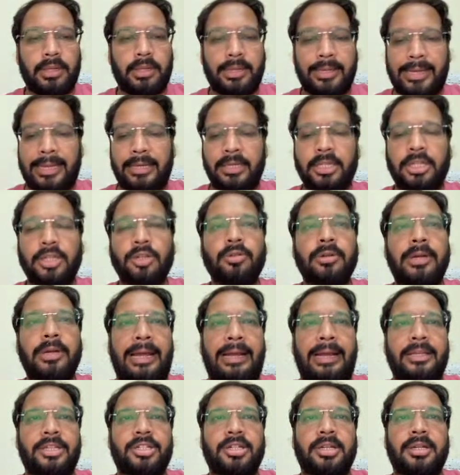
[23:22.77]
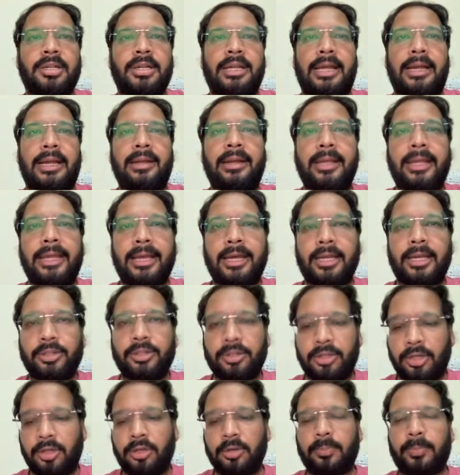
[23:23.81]
enqueue action, and here you
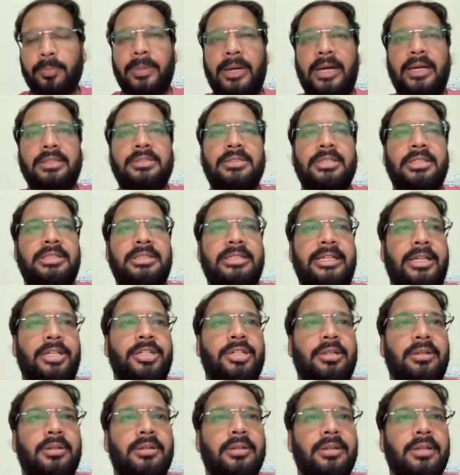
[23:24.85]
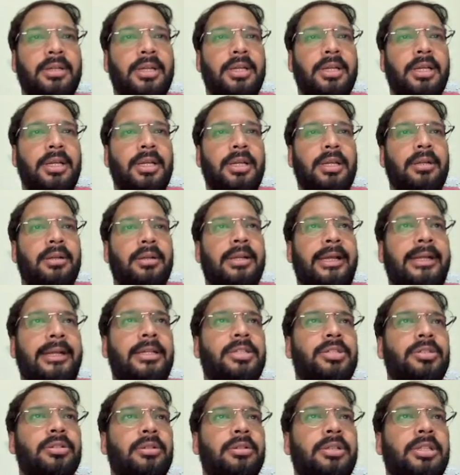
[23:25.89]
need to pass this action. Right,
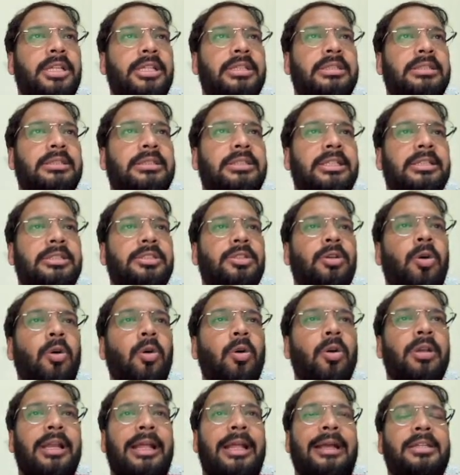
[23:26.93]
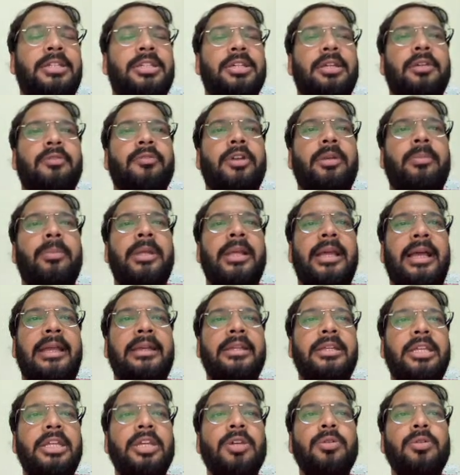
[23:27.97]
so this whole action will be
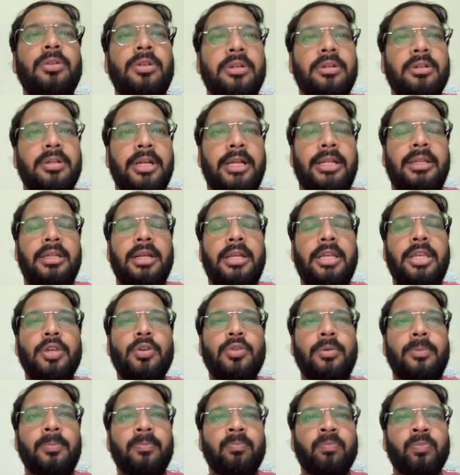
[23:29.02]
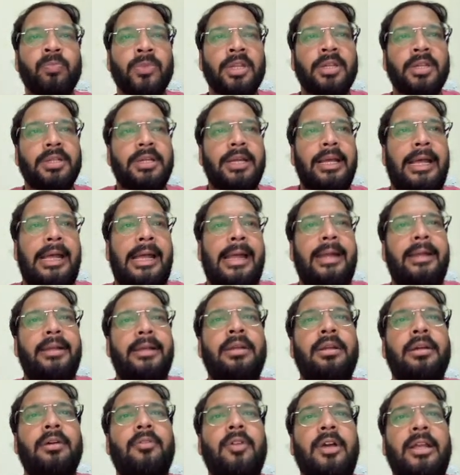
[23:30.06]
enqueued in the queue,
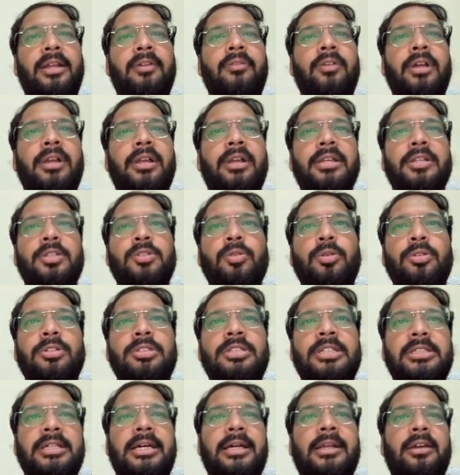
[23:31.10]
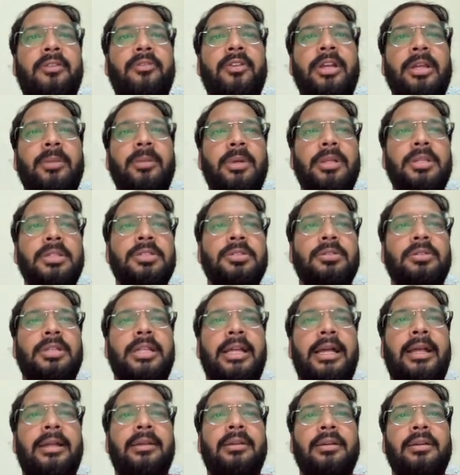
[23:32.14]
and whenever resources are available, so
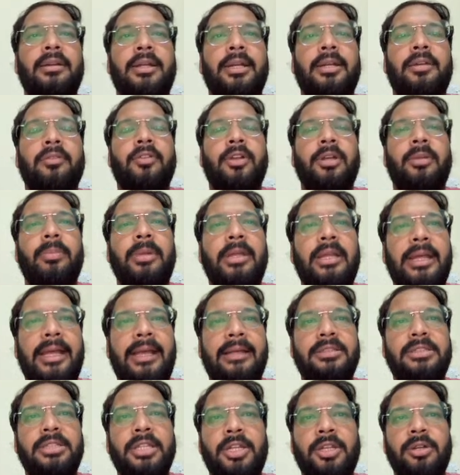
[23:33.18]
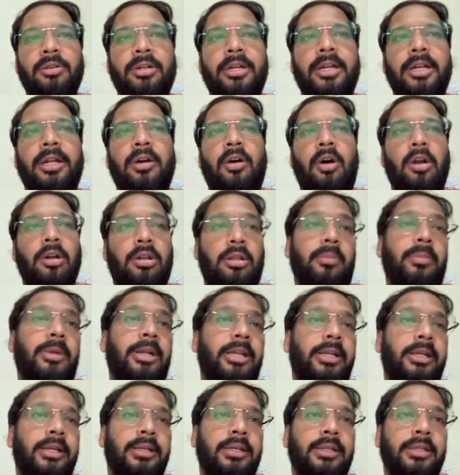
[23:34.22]
then it will be executed
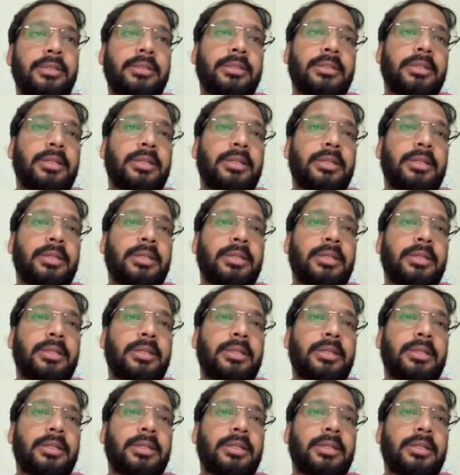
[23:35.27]
automatically.